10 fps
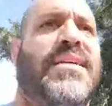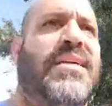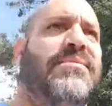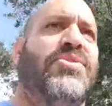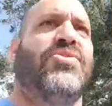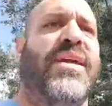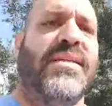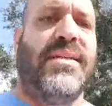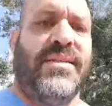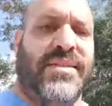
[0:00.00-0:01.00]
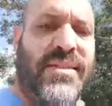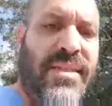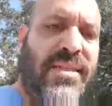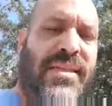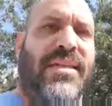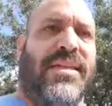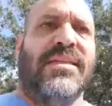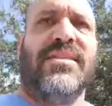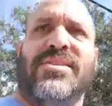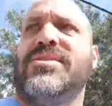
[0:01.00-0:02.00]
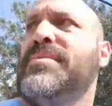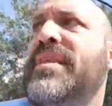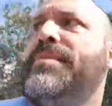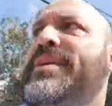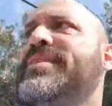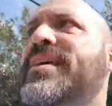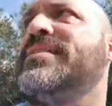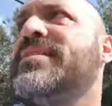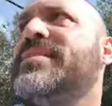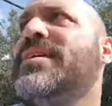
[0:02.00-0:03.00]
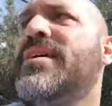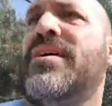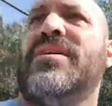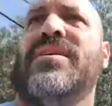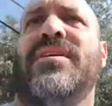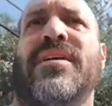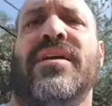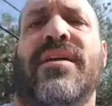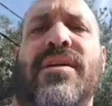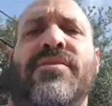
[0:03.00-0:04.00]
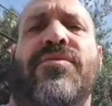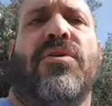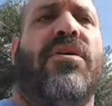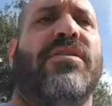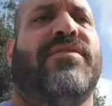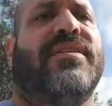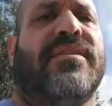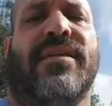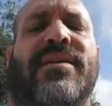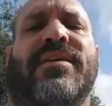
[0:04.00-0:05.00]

I'm trying to do something that makes sense for all of us.